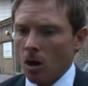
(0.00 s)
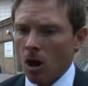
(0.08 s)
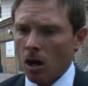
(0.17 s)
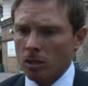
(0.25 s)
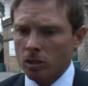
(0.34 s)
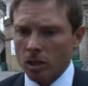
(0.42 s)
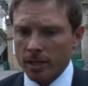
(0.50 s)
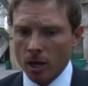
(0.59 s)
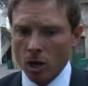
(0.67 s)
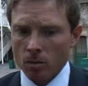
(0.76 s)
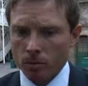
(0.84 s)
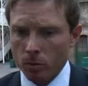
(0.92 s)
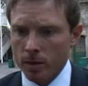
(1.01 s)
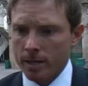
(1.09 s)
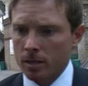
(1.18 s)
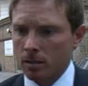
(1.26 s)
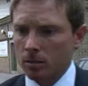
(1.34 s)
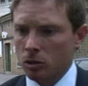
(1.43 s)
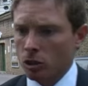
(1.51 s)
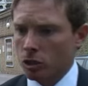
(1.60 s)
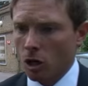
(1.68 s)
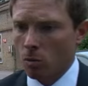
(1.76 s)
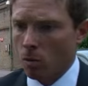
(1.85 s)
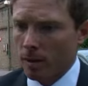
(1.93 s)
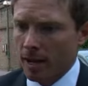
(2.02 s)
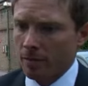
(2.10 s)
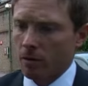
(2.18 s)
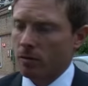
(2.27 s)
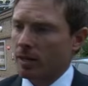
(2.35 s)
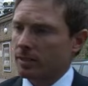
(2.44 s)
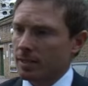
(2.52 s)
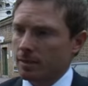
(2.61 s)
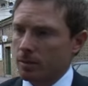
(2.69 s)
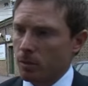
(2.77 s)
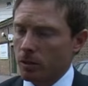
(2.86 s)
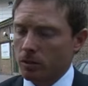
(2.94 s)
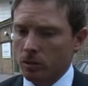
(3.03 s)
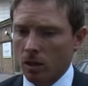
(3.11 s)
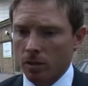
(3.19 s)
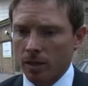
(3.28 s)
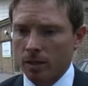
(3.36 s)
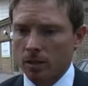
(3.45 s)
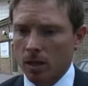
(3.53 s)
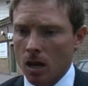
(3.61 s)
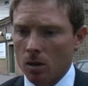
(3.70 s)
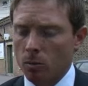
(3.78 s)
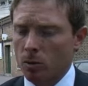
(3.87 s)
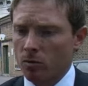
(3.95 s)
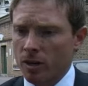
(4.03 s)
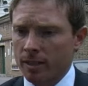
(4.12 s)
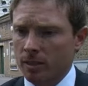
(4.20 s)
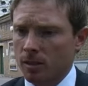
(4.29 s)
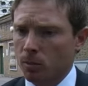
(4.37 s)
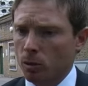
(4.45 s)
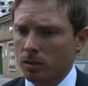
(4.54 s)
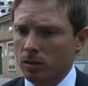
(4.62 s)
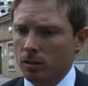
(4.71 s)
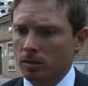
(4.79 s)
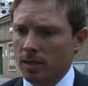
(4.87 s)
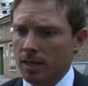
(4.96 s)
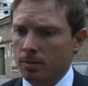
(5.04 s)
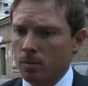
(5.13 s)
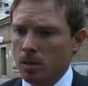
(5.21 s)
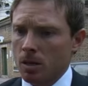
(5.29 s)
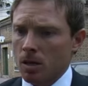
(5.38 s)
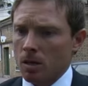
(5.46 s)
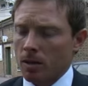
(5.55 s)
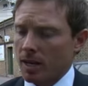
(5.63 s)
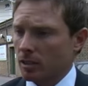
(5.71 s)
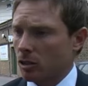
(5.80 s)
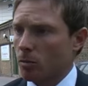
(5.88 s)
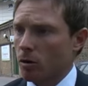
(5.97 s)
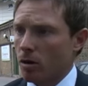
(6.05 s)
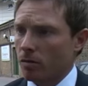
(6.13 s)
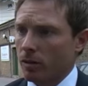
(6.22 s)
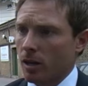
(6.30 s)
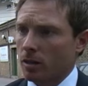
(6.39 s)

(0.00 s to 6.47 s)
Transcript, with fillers: I certainly hope that we can just show what we have over the last eighteen months. I think uh, we were really disappointed as a team the last time we were over there.